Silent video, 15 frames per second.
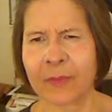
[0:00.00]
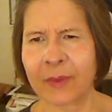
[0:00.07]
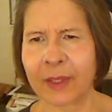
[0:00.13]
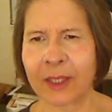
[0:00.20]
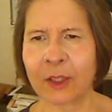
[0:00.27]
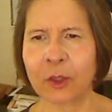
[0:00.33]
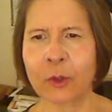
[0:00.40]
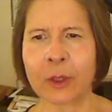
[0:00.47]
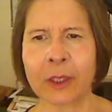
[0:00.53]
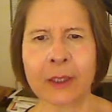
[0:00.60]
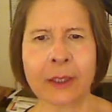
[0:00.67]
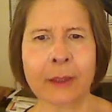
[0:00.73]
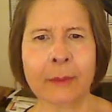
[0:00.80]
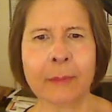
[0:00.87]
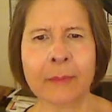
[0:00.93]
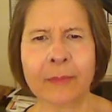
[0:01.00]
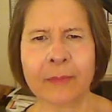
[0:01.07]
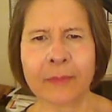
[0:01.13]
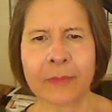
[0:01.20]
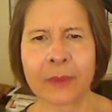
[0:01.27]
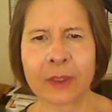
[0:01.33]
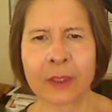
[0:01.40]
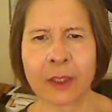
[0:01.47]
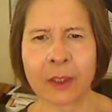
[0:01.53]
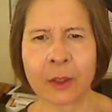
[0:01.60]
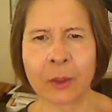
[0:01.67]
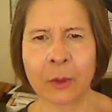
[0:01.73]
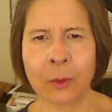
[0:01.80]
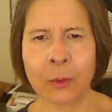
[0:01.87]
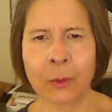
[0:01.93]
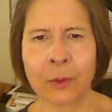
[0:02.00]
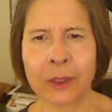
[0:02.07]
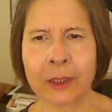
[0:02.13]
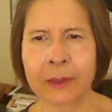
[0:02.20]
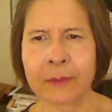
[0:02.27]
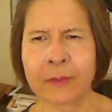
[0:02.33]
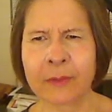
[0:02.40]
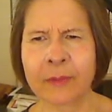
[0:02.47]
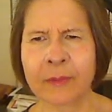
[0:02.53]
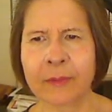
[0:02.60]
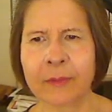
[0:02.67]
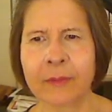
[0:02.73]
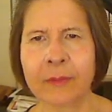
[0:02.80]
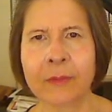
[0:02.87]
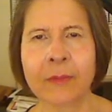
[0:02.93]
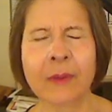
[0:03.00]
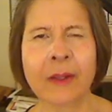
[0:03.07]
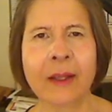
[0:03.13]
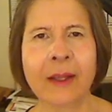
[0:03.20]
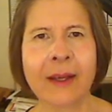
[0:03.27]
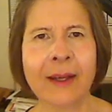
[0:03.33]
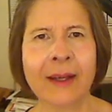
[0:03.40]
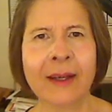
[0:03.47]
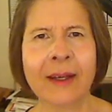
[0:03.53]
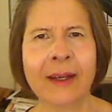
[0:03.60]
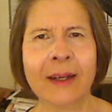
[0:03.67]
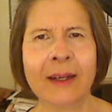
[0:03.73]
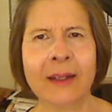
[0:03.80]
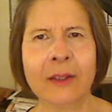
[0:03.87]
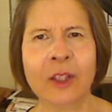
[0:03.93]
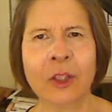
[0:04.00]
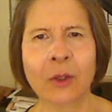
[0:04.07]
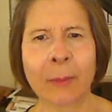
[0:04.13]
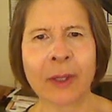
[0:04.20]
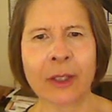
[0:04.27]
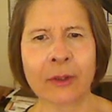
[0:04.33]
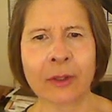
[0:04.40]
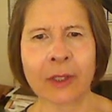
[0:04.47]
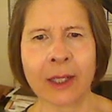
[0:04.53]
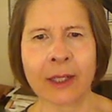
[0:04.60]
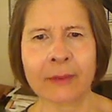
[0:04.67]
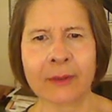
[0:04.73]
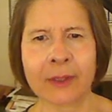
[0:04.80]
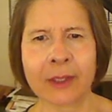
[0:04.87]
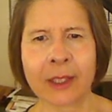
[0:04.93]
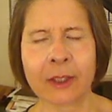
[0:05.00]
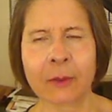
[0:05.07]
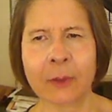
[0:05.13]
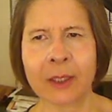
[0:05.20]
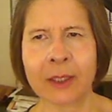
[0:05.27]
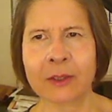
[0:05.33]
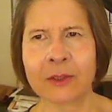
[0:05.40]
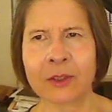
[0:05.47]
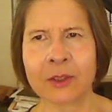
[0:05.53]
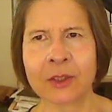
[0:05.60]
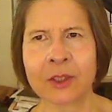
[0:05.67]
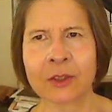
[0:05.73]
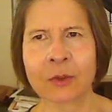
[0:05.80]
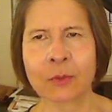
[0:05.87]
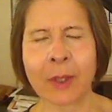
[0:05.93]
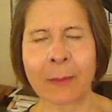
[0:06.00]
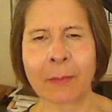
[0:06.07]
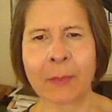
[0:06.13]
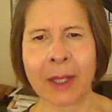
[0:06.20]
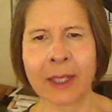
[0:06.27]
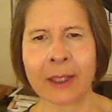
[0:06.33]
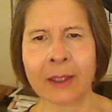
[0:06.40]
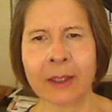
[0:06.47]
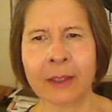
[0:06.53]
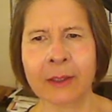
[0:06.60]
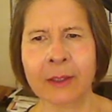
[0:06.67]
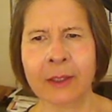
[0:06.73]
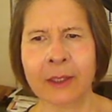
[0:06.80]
I could look it up. Cuckolding. Huh. No, I better not. I don't want to disrupt my